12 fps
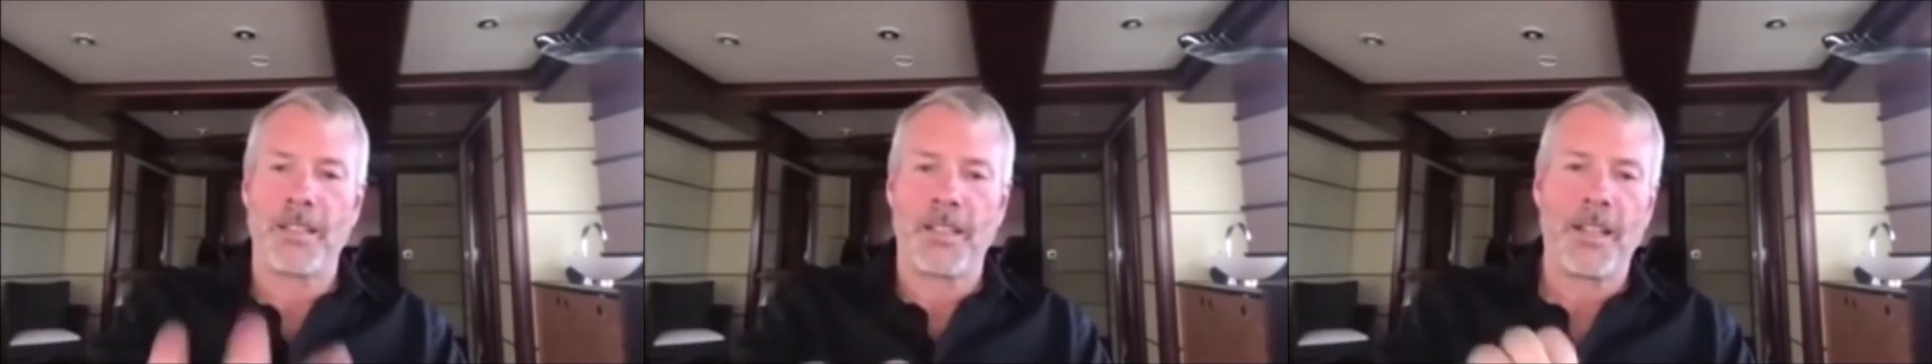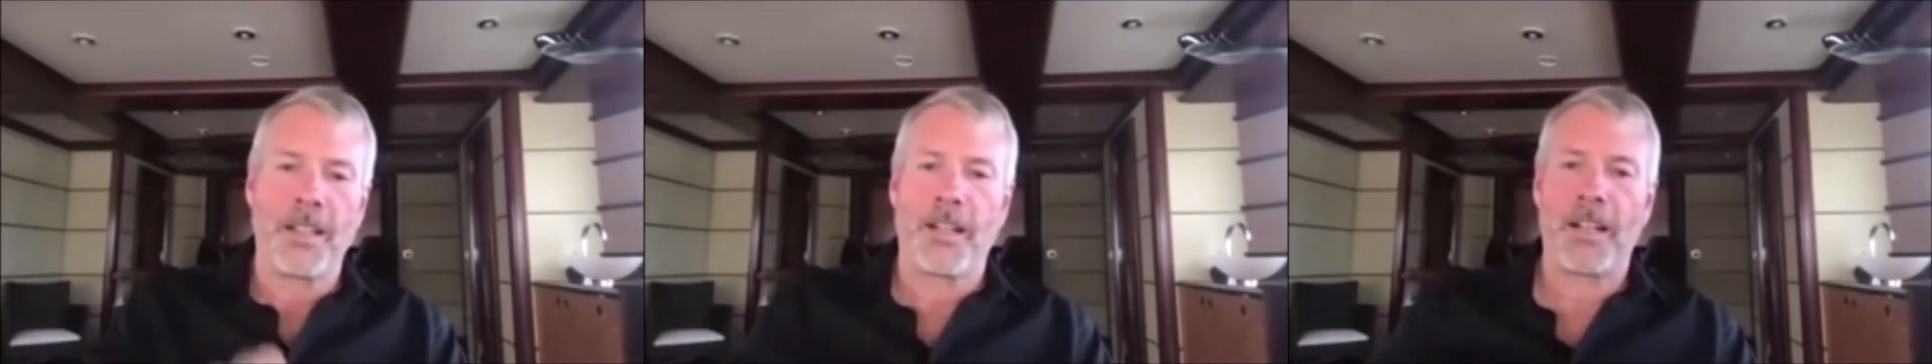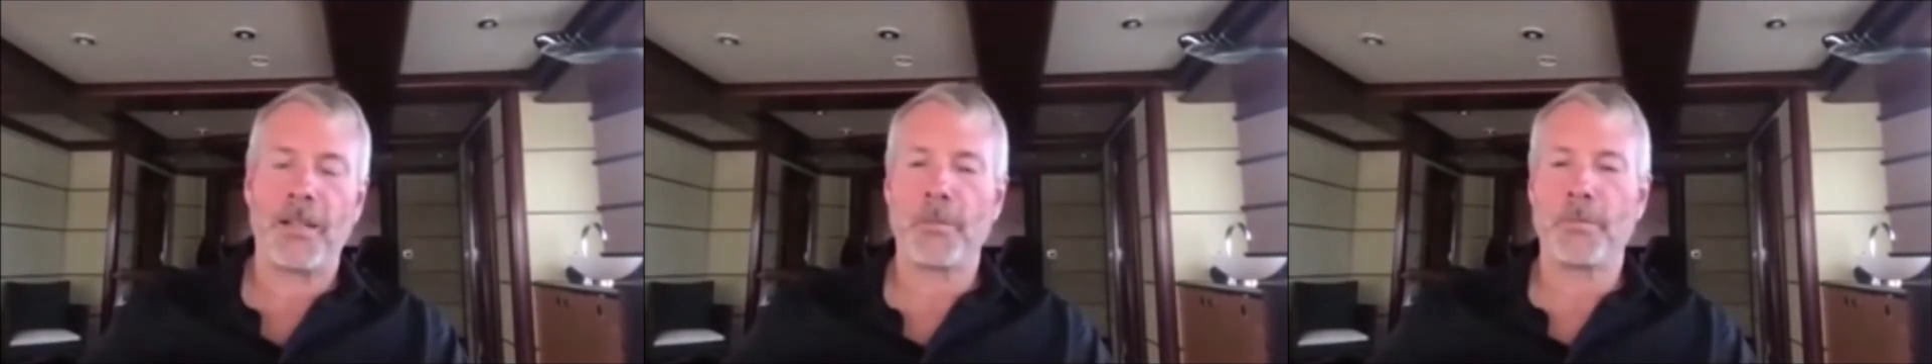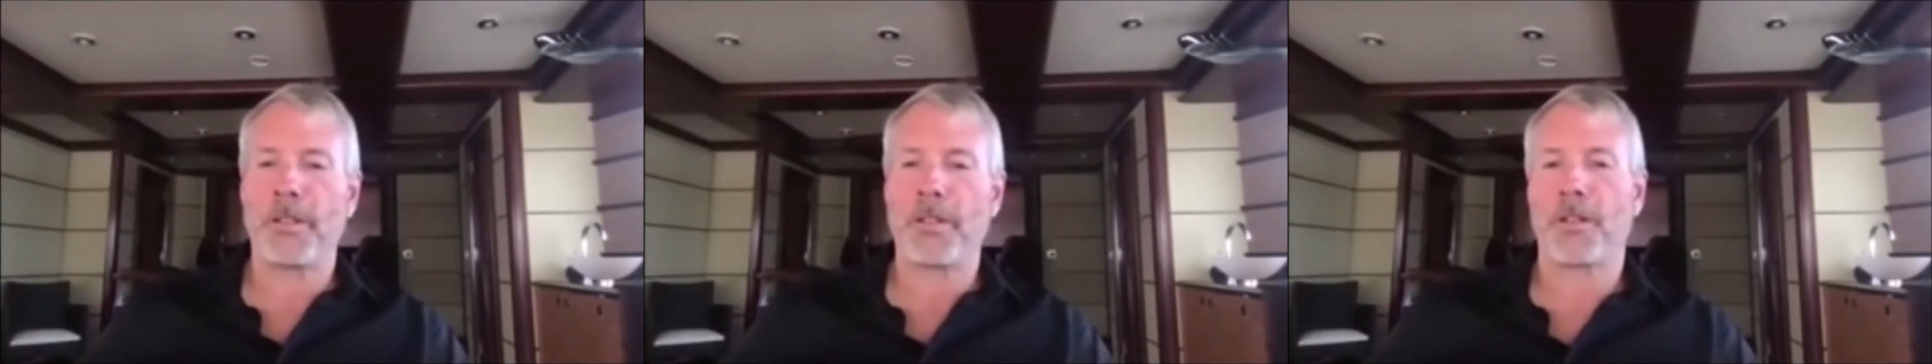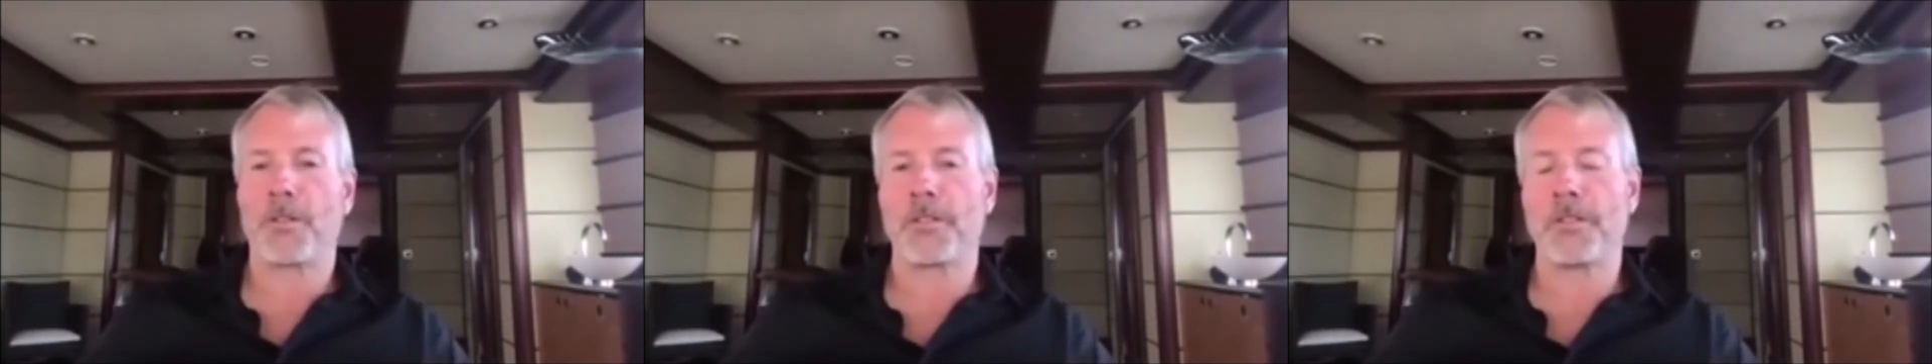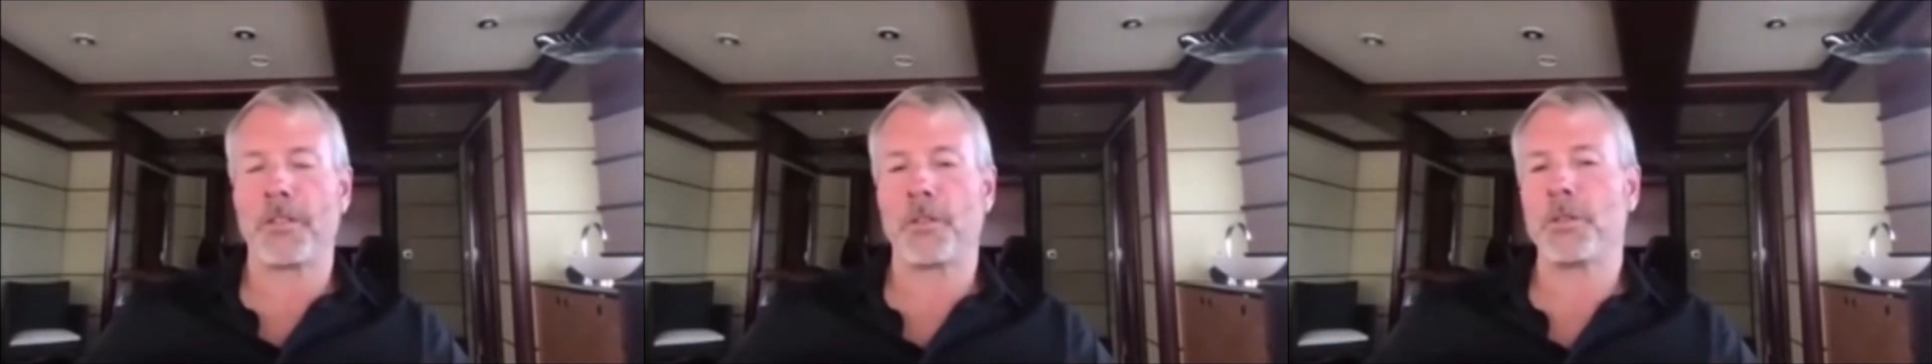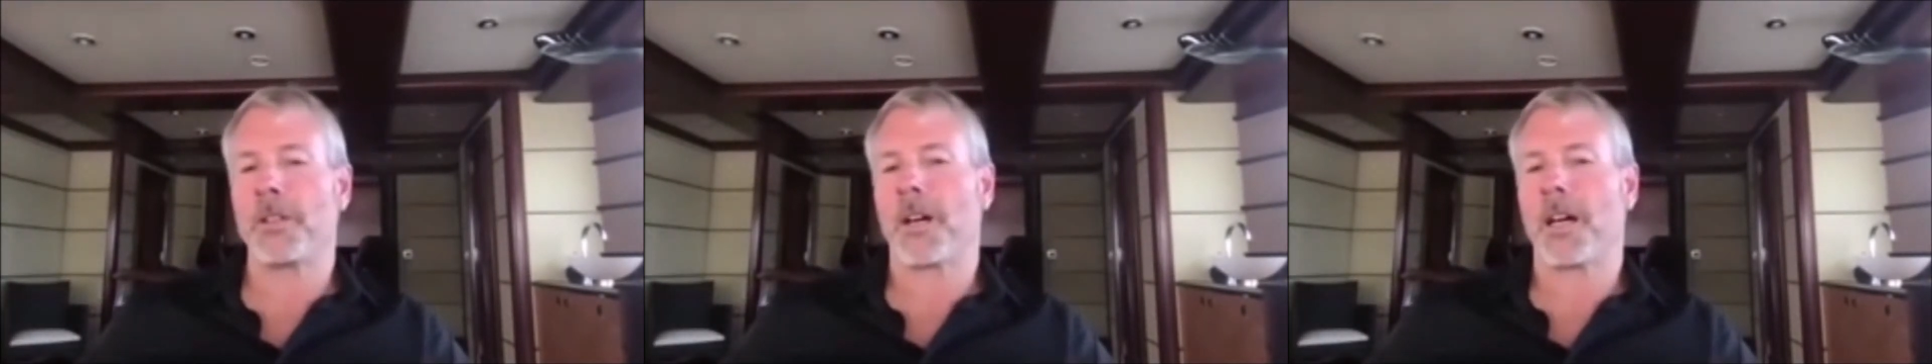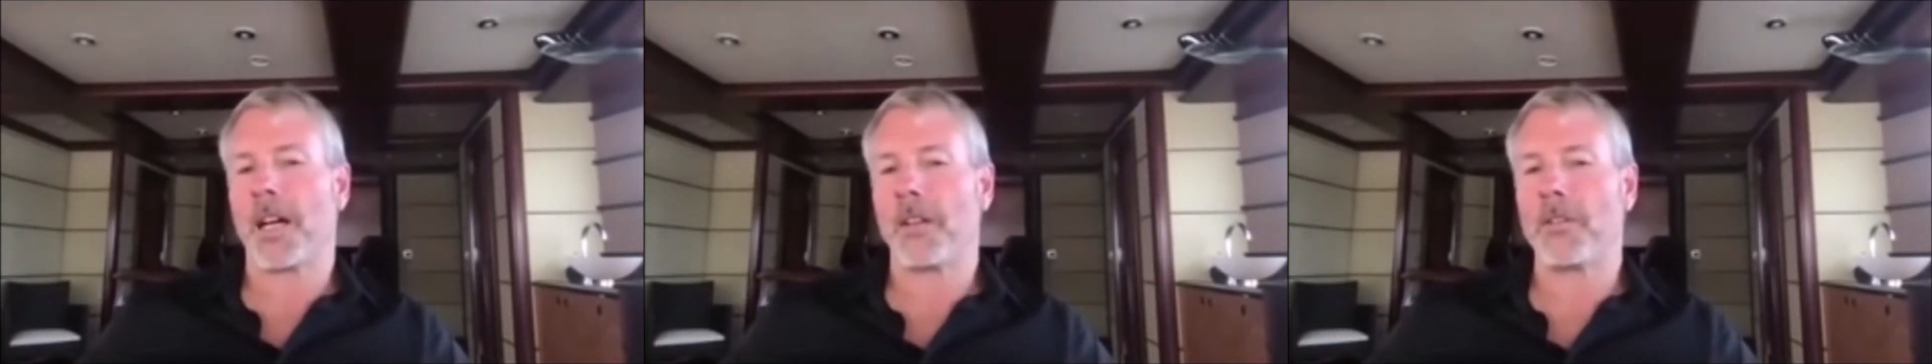I'm a bit older than you.
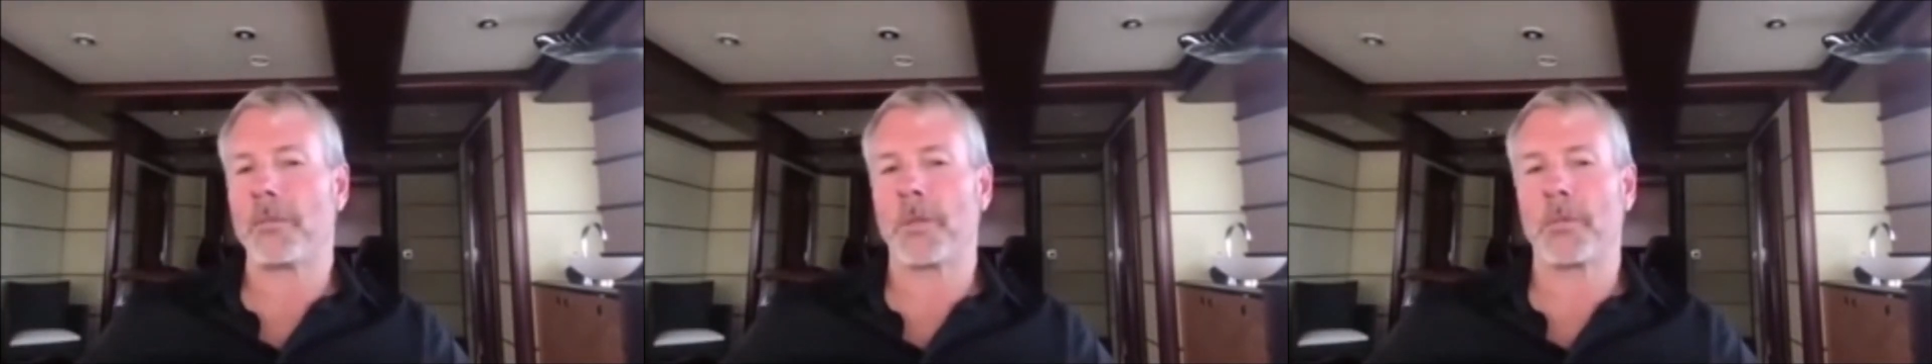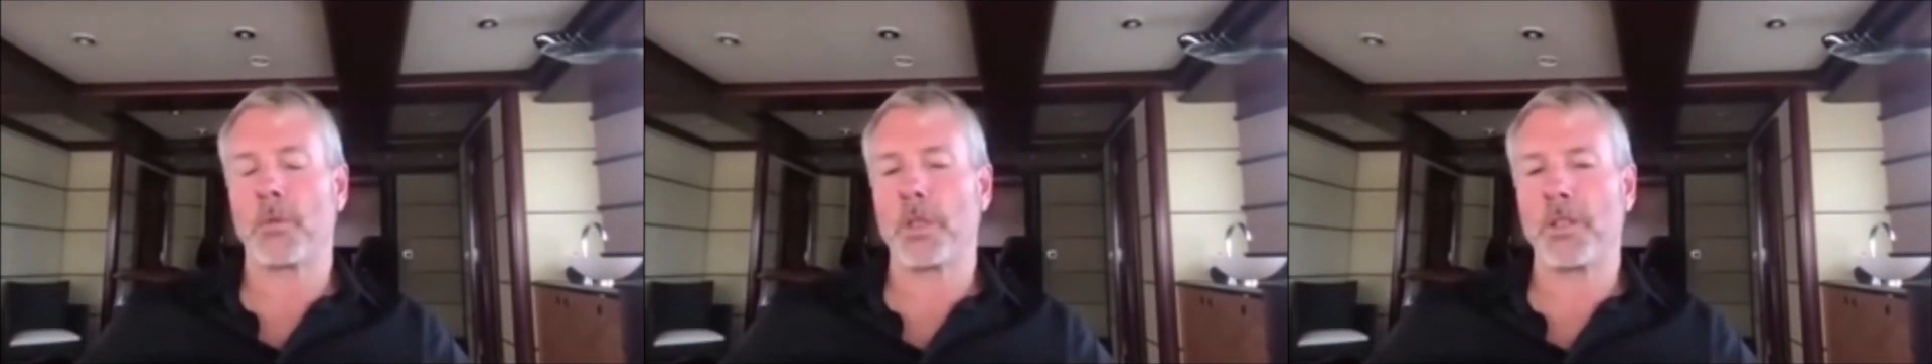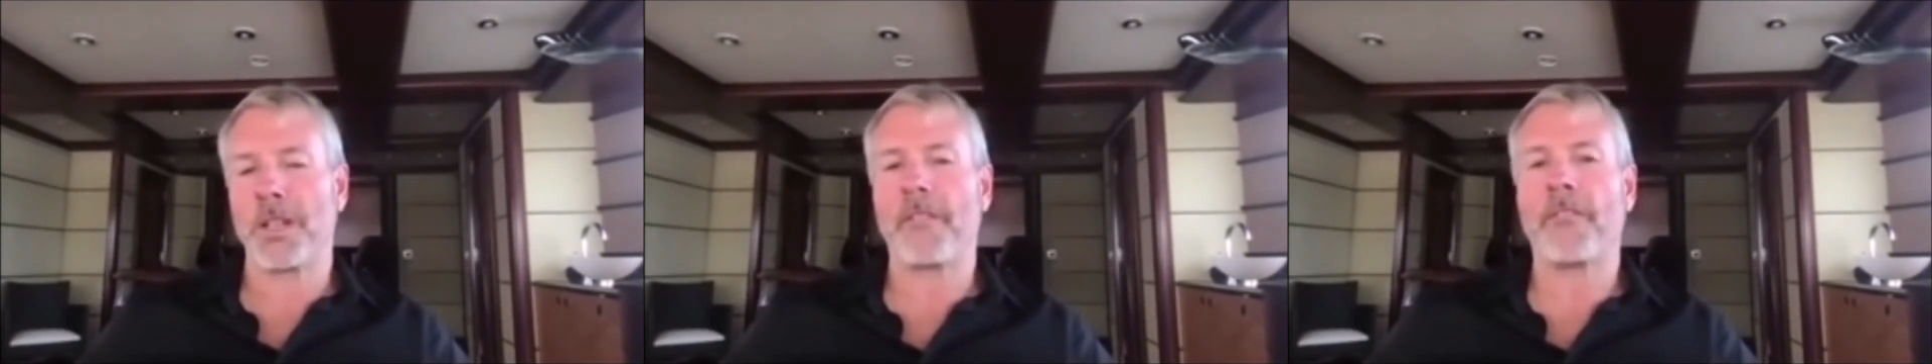I remember when you got